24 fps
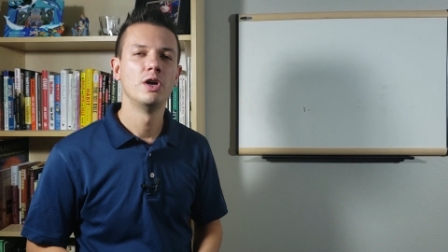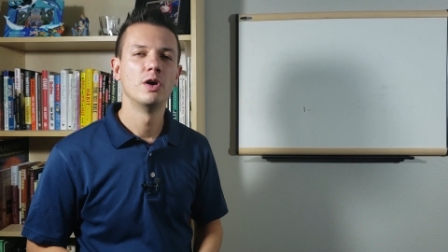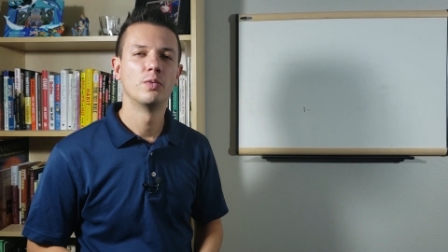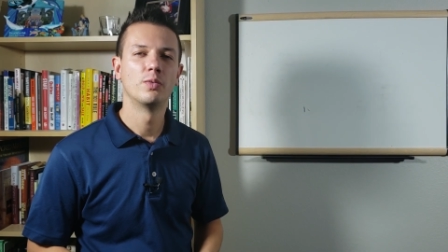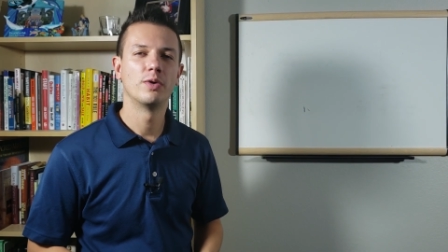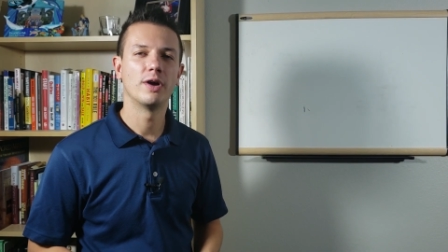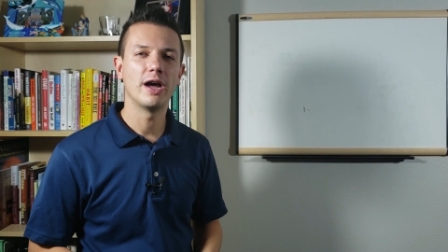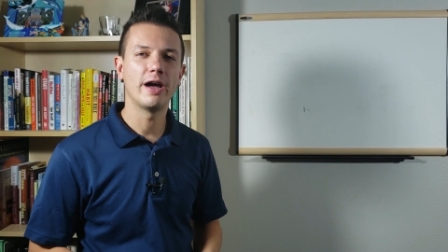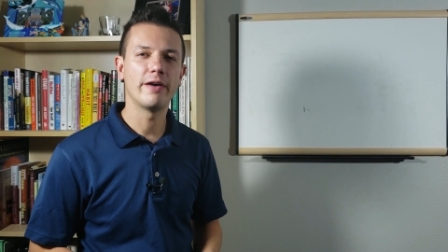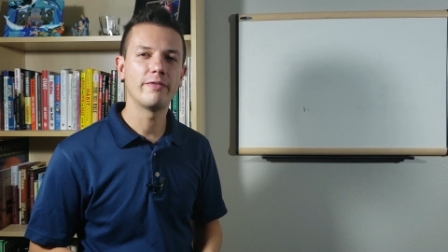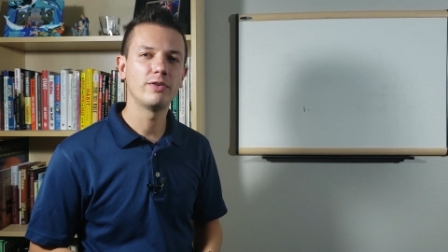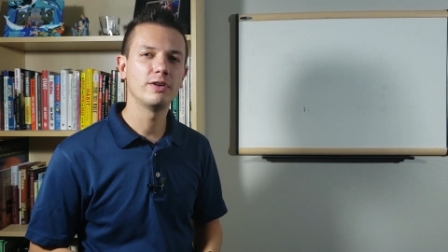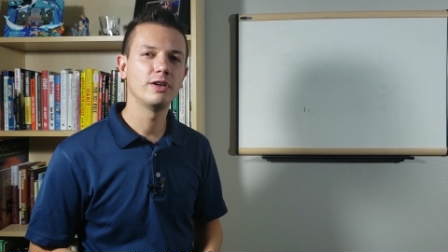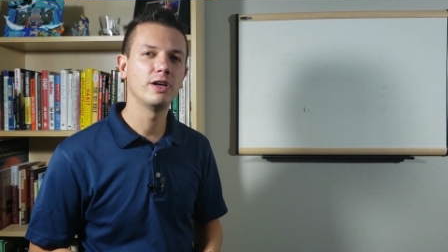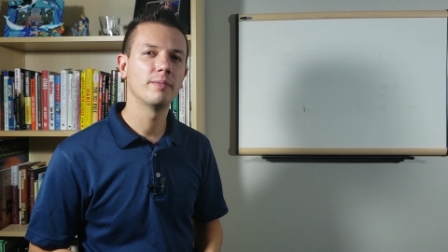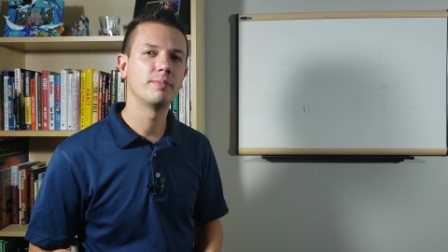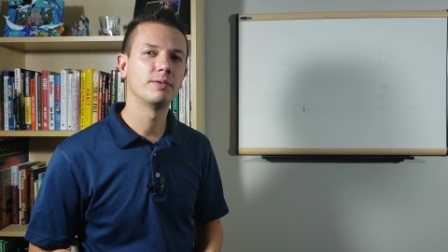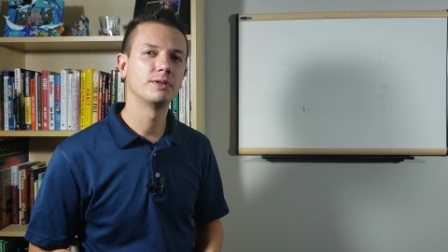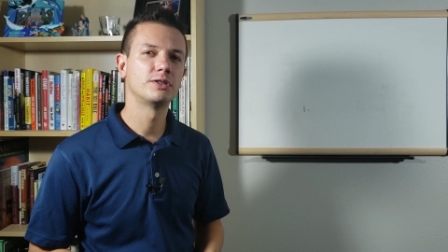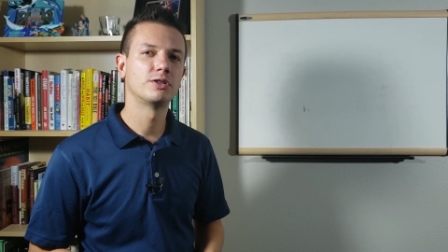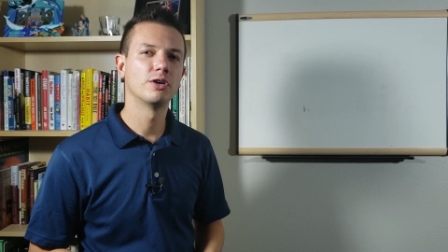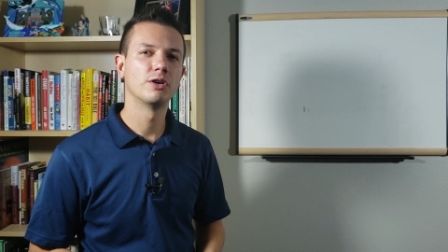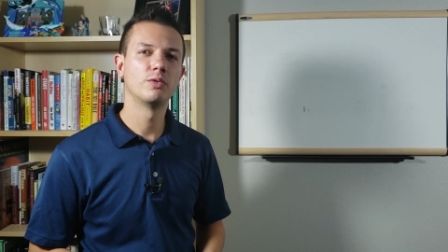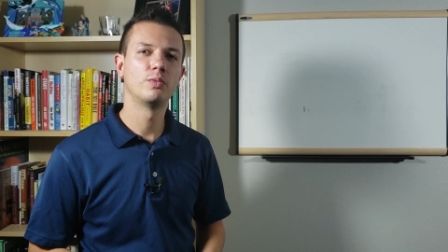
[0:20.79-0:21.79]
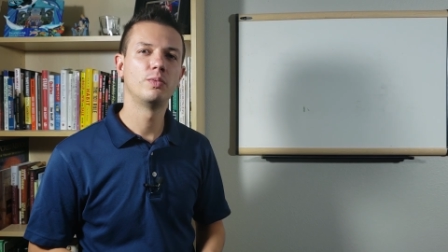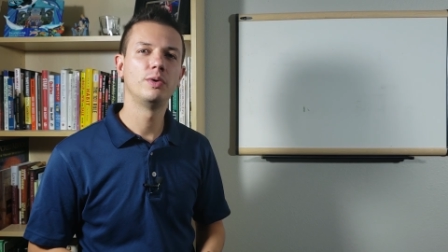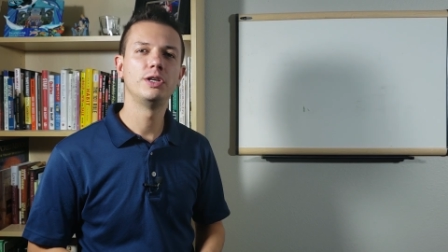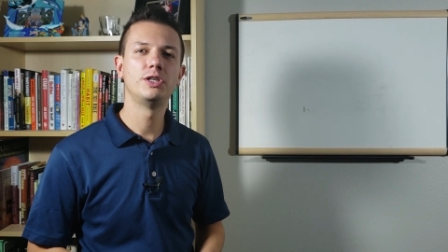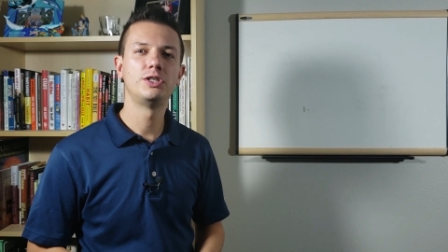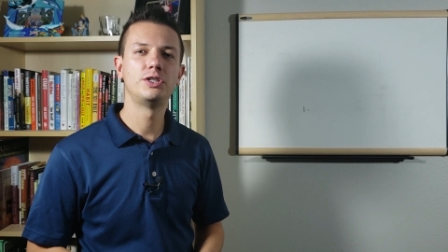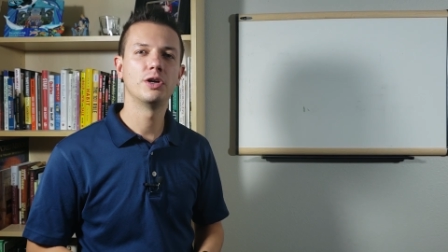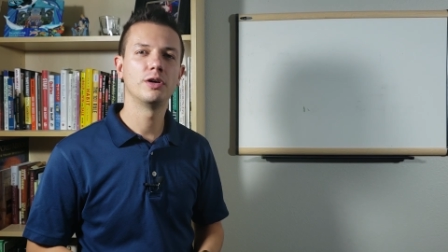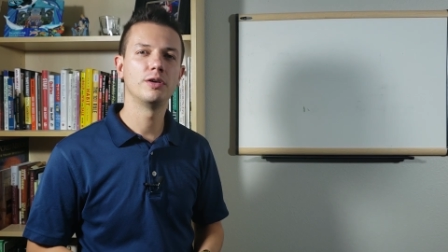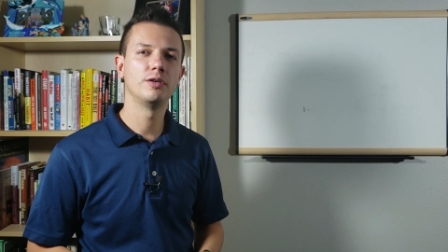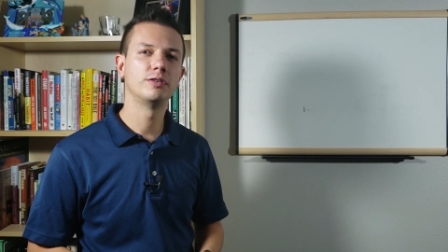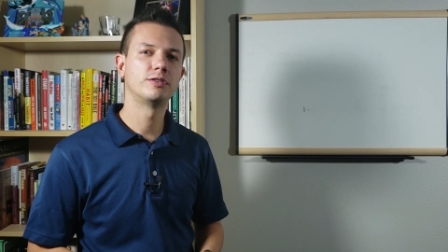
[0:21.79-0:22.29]
where every episode we
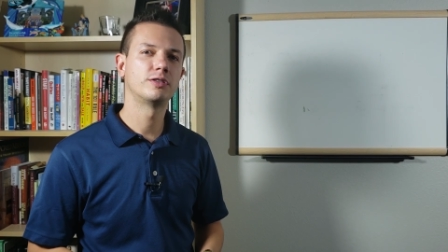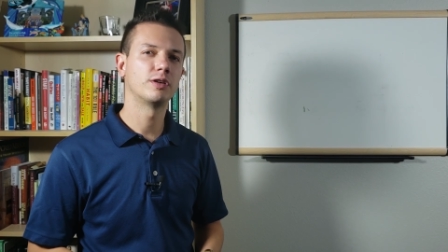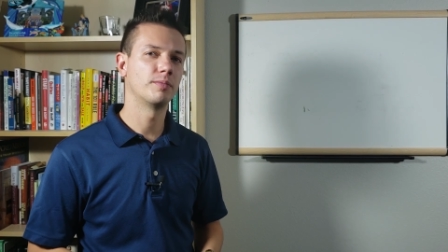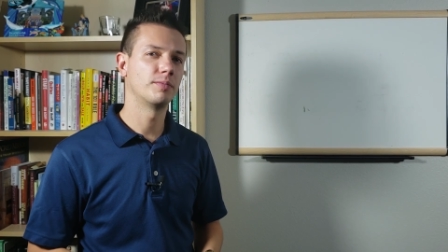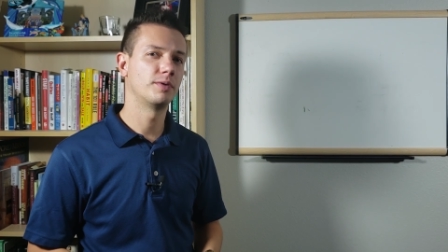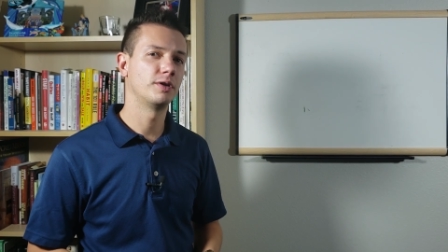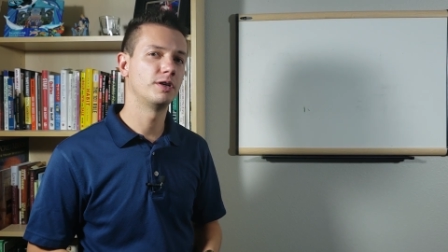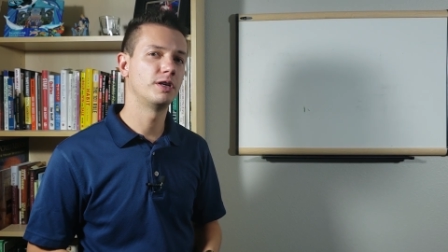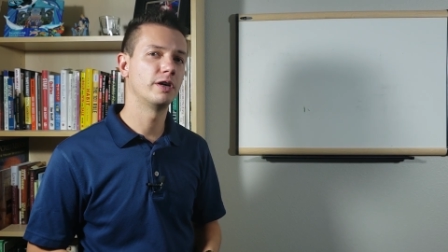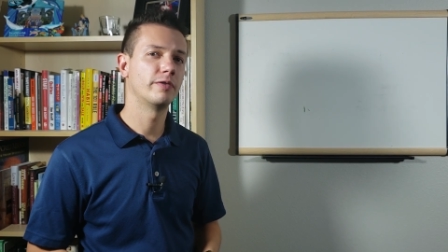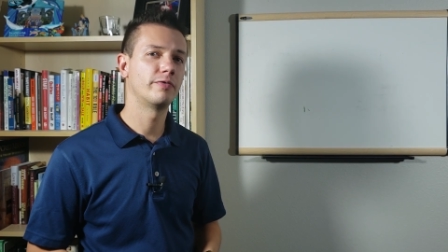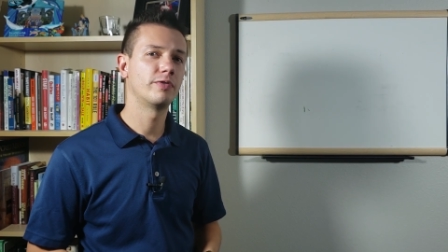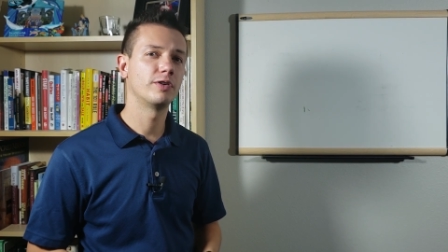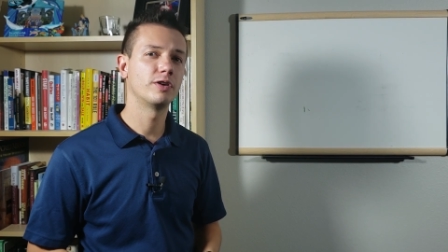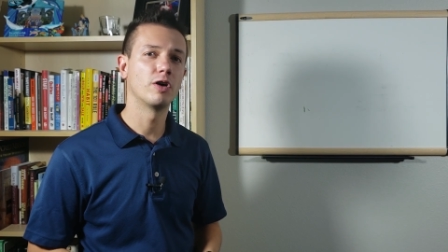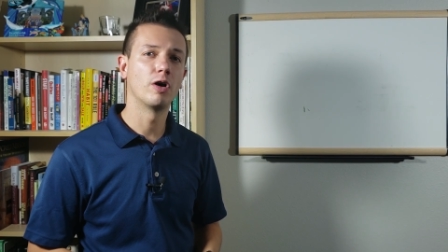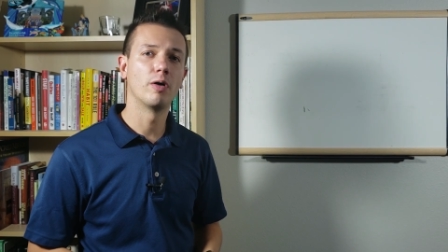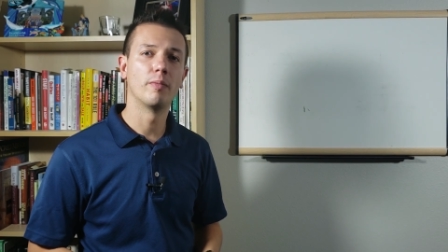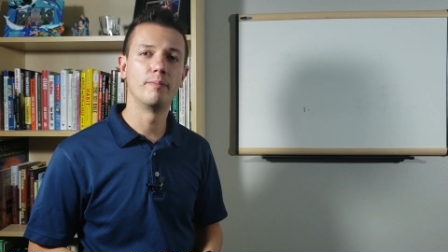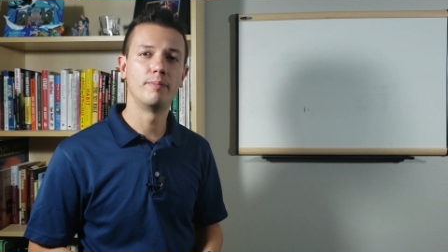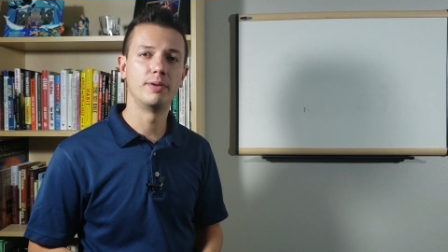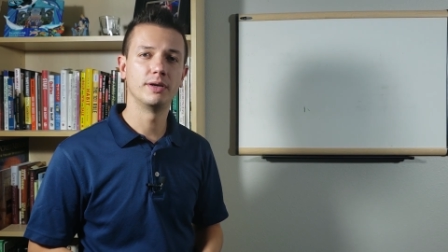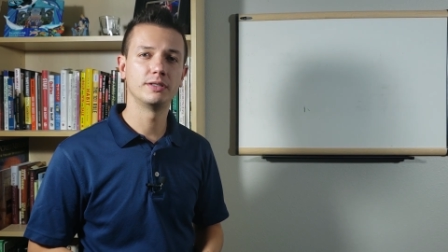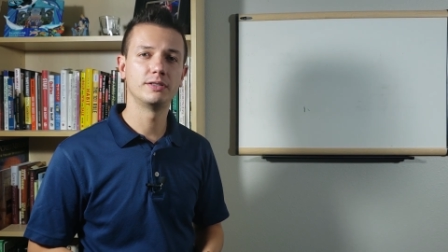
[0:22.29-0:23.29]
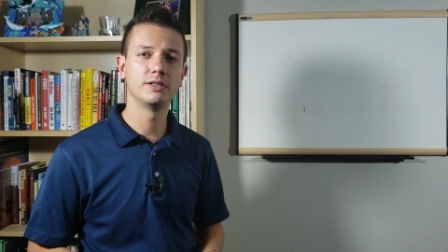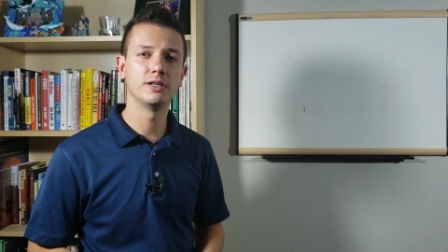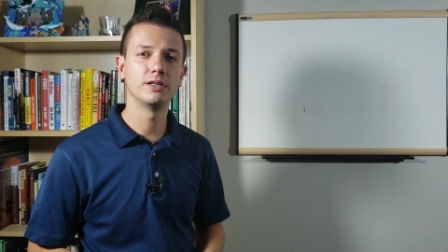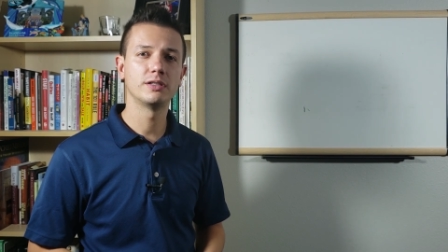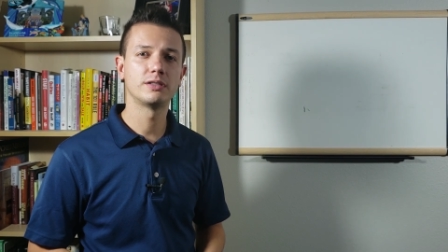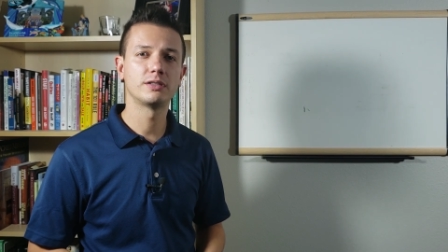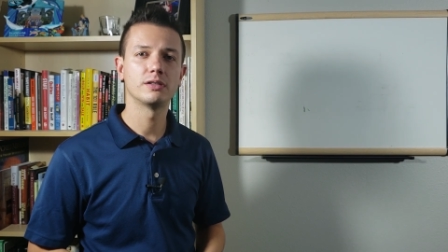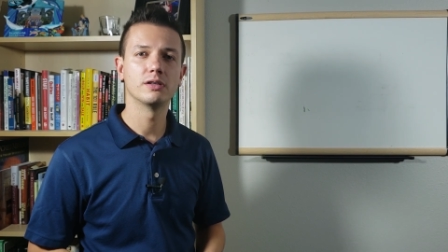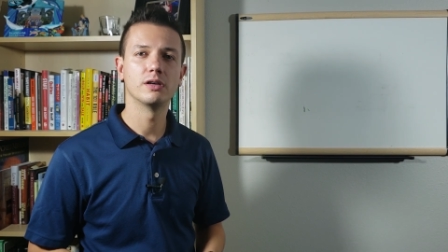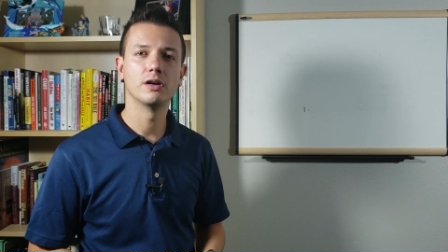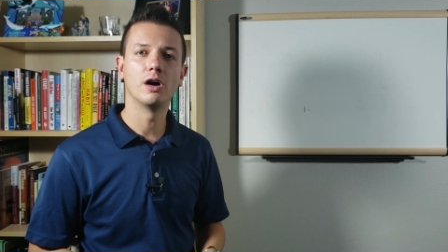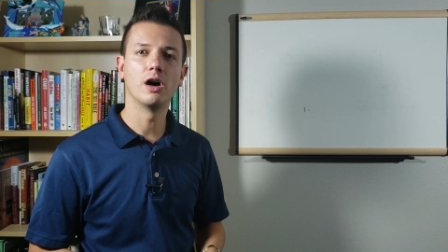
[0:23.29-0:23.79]
show you something different on
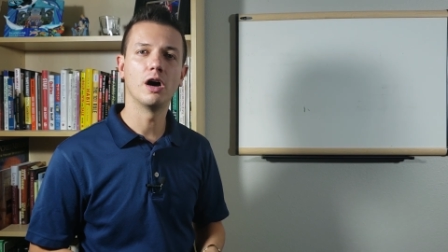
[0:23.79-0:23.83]
business,